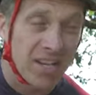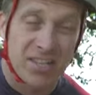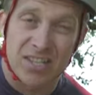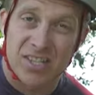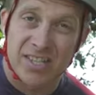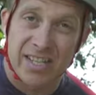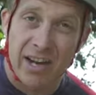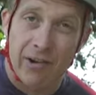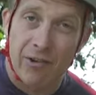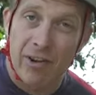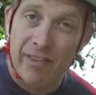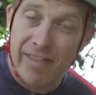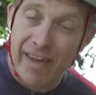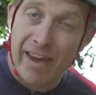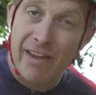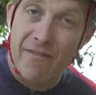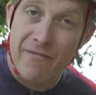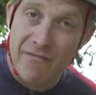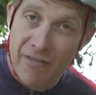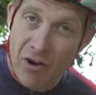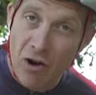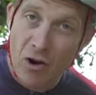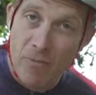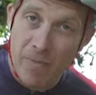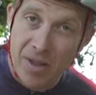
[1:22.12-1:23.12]
necessarily that
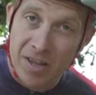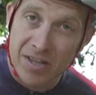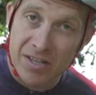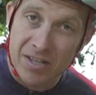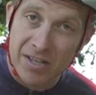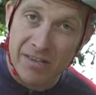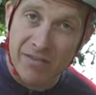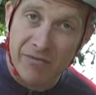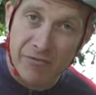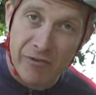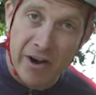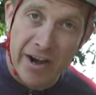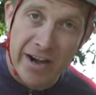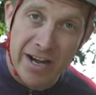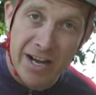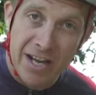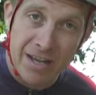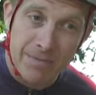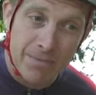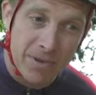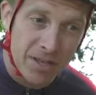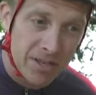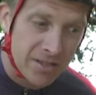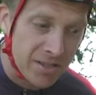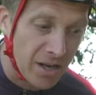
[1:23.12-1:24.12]
environmentally
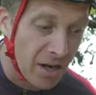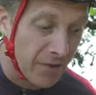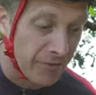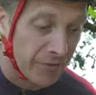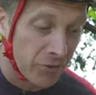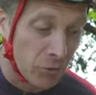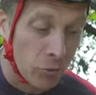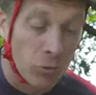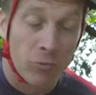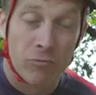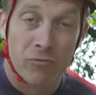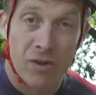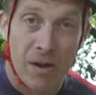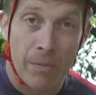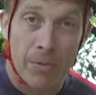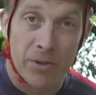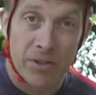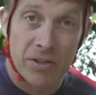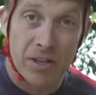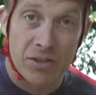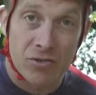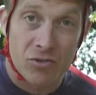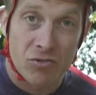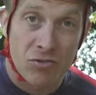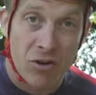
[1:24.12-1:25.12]
friendly, because after all, rubber
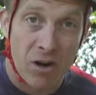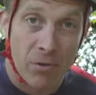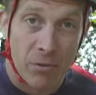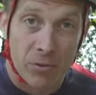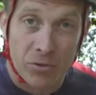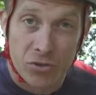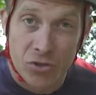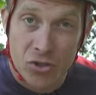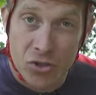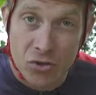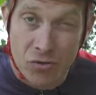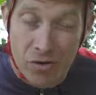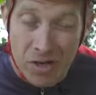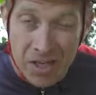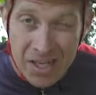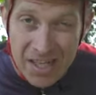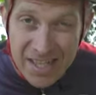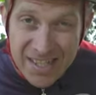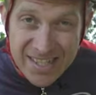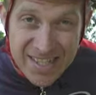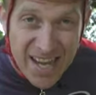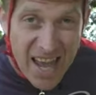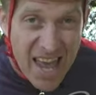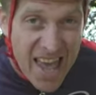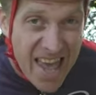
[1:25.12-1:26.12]
does grow on
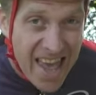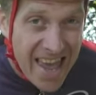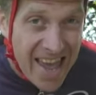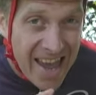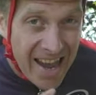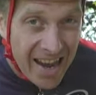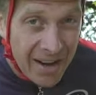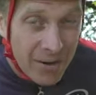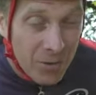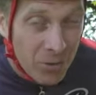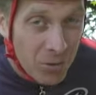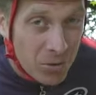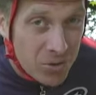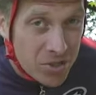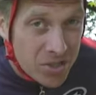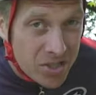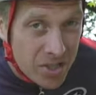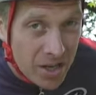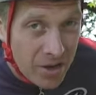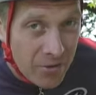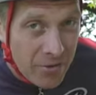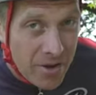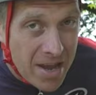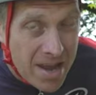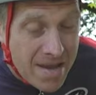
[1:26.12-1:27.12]
trees. And
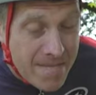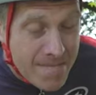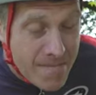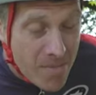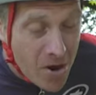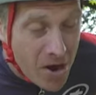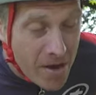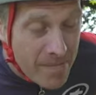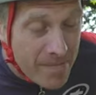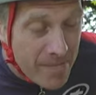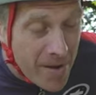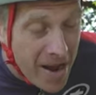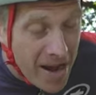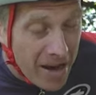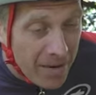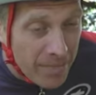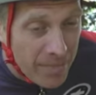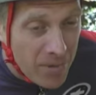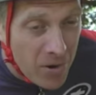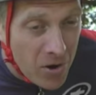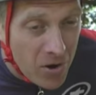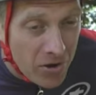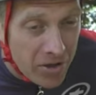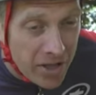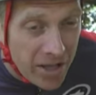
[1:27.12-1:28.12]
also in my back
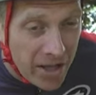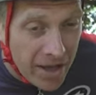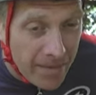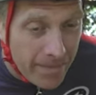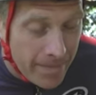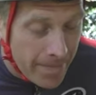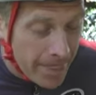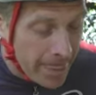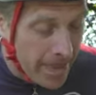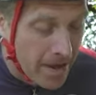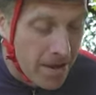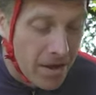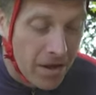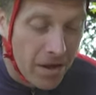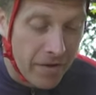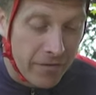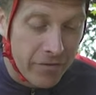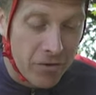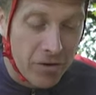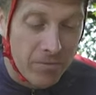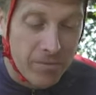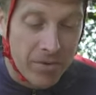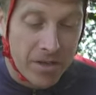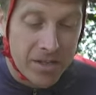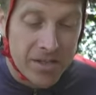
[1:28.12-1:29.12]
pocket, I've
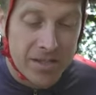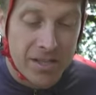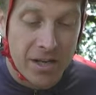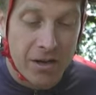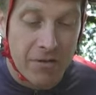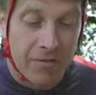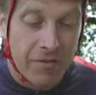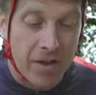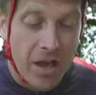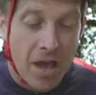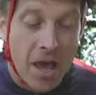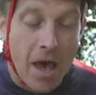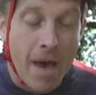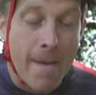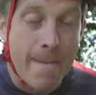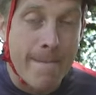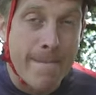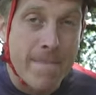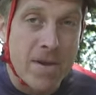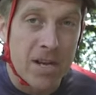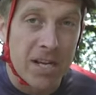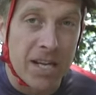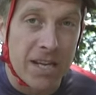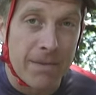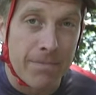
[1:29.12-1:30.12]
got myself a
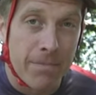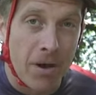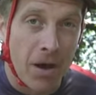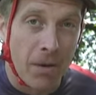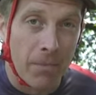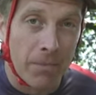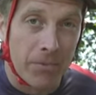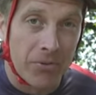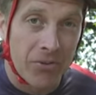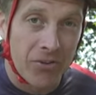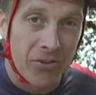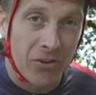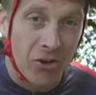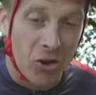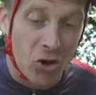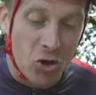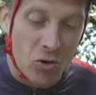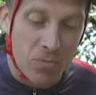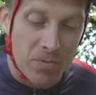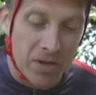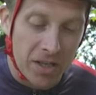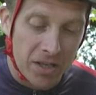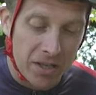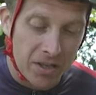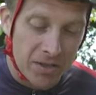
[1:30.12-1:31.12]
mini pump too,
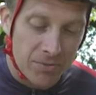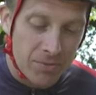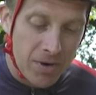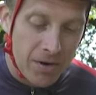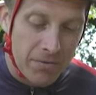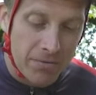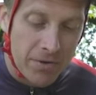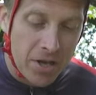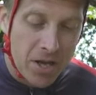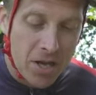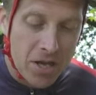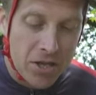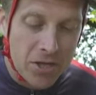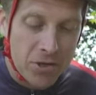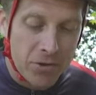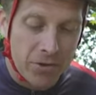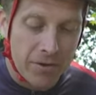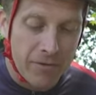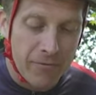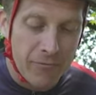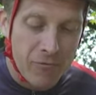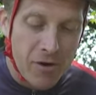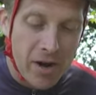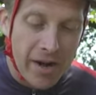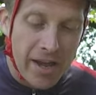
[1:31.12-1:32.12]
because, well, you
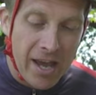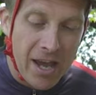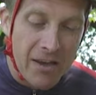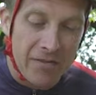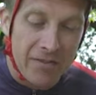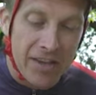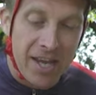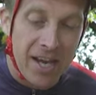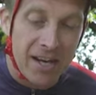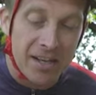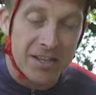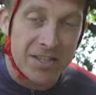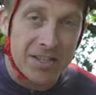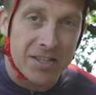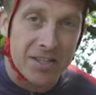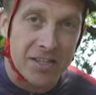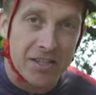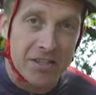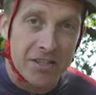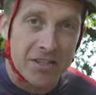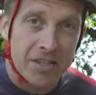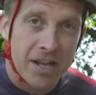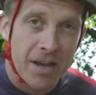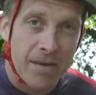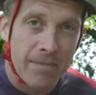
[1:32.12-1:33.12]
can run out of
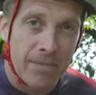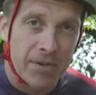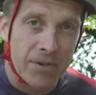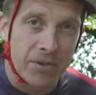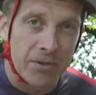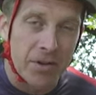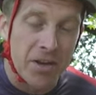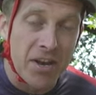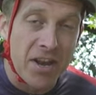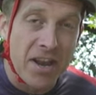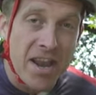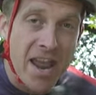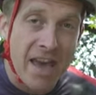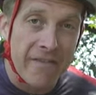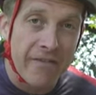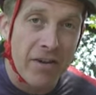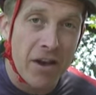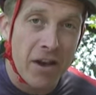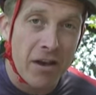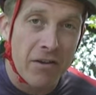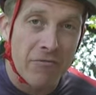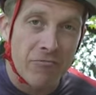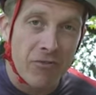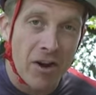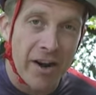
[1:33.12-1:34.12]
canisters, but you can
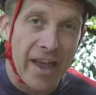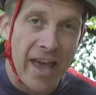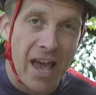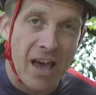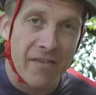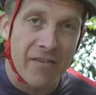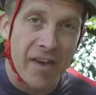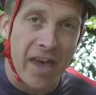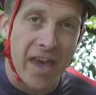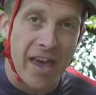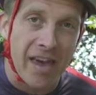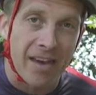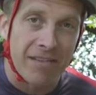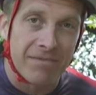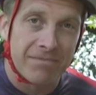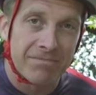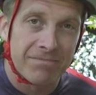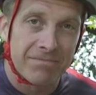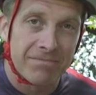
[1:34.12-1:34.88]
never run out of air.